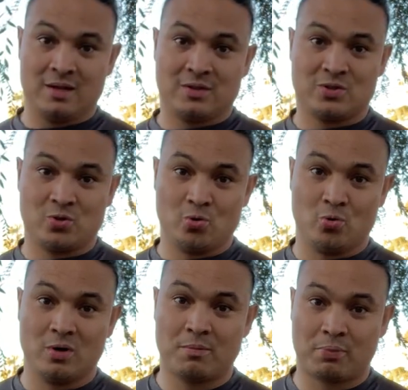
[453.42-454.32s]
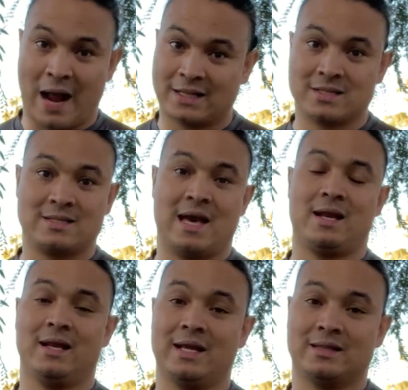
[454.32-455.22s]
to practice that
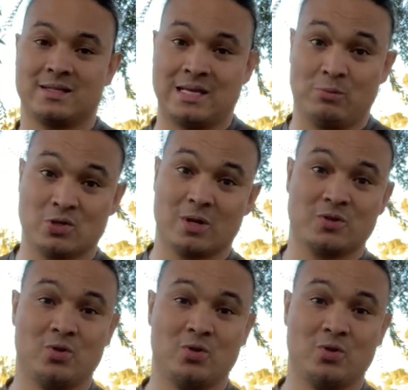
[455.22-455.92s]
and get the same results.